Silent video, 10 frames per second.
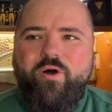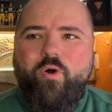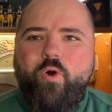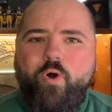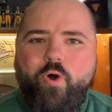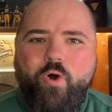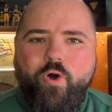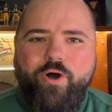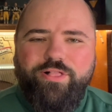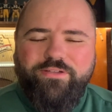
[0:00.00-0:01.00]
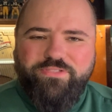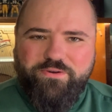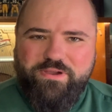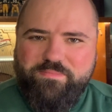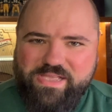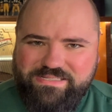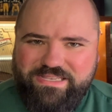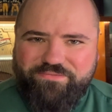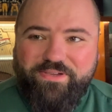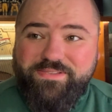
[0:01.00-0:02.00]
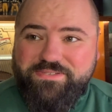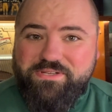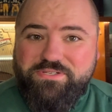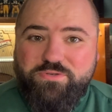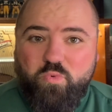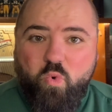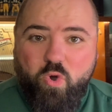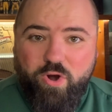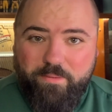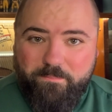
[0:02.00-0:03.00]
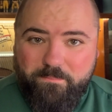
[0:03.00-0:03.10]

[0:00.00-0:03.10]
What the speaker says: all of the Green Bay defense swarm.